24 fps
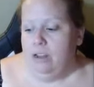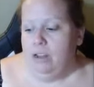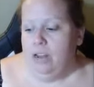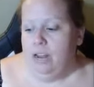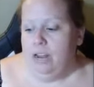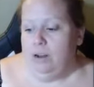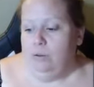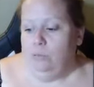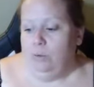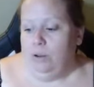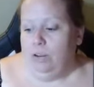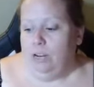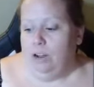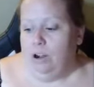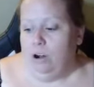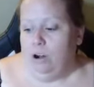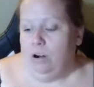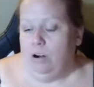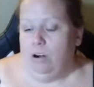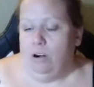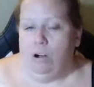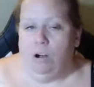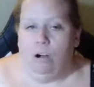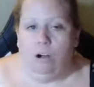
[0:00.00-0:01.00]
and we
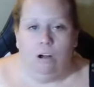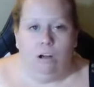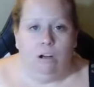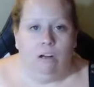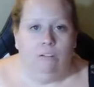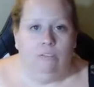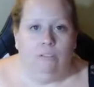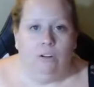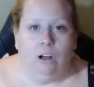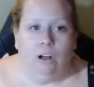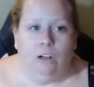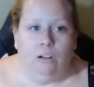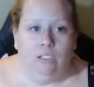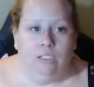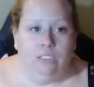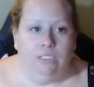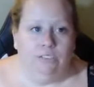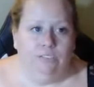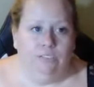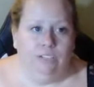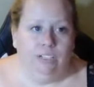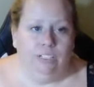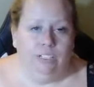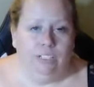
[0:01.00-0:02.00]
are all of all
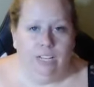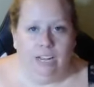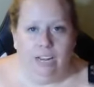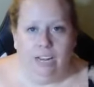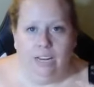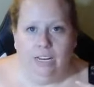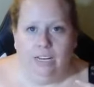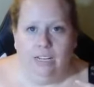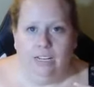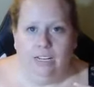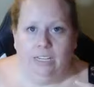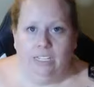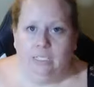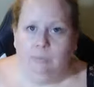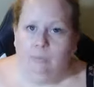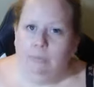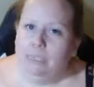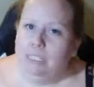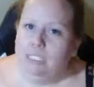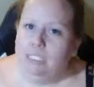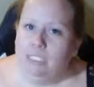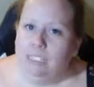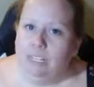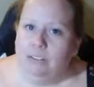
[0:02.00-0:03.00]
different like
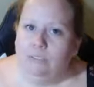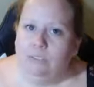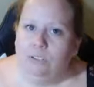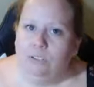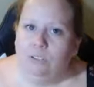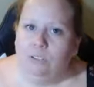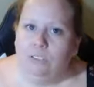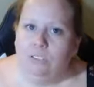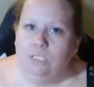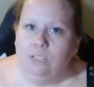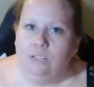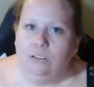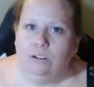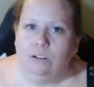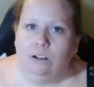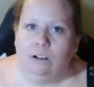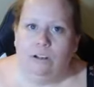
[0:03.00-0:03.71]
experience levels and